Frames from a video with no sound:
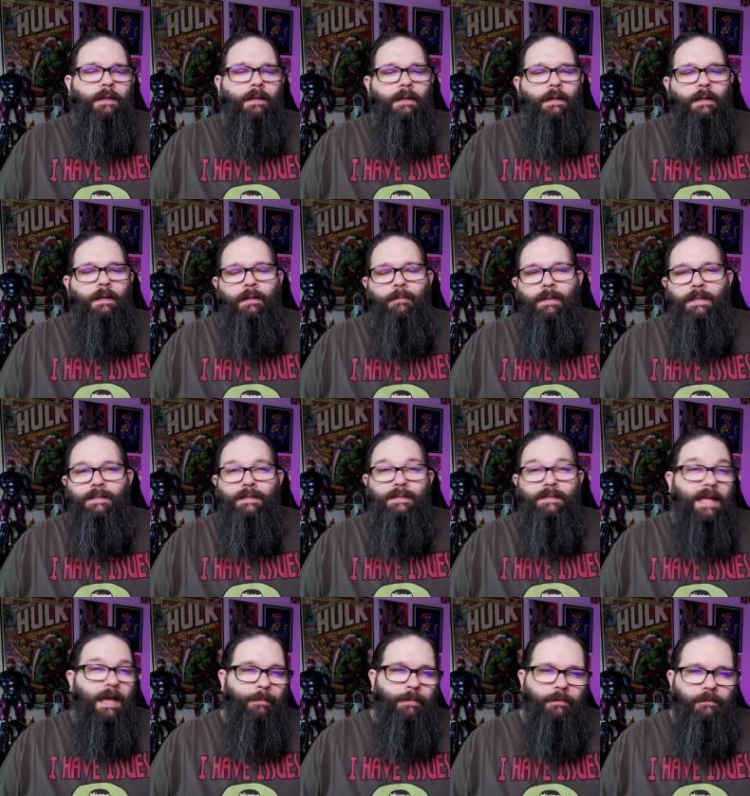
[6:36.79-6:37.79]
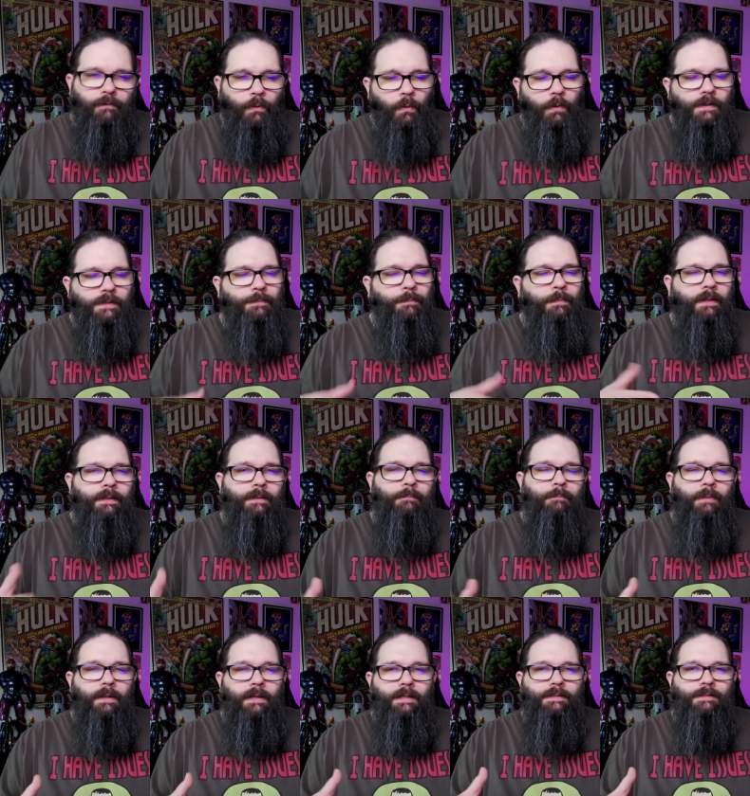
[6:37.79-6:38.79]
Um, it does happen, of course, but
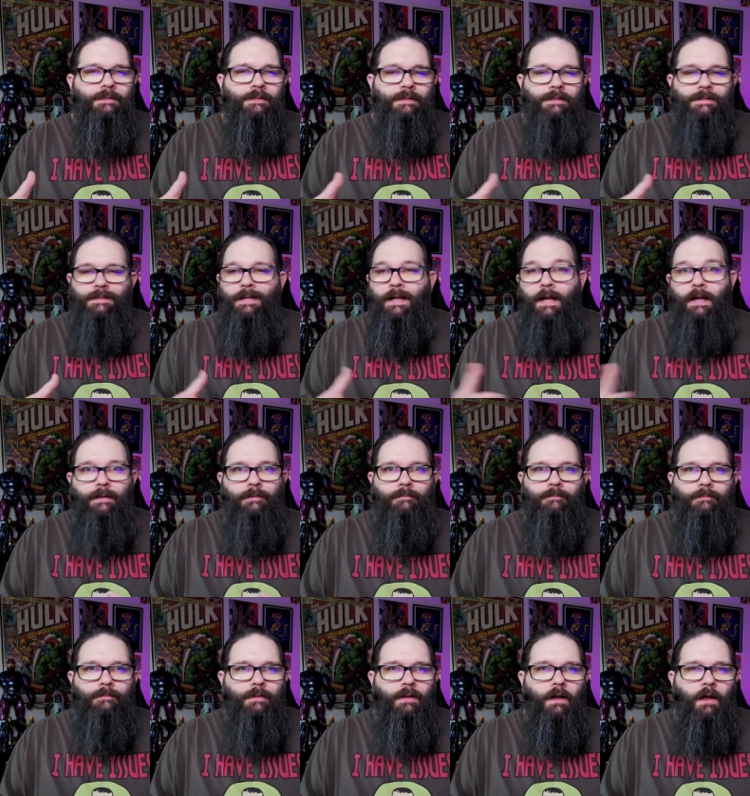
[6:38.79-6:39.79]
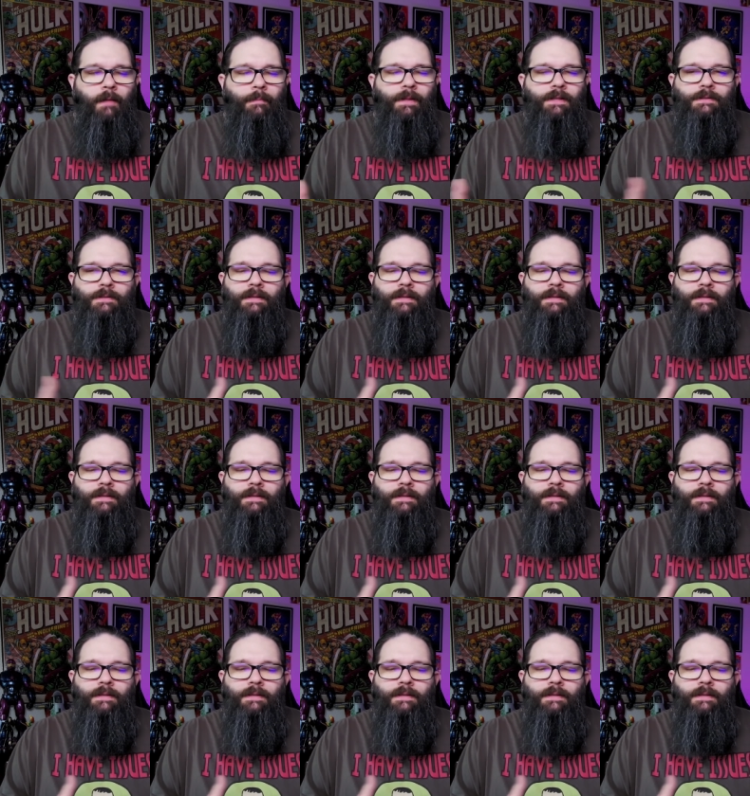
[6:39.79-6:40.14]
but it's just not common.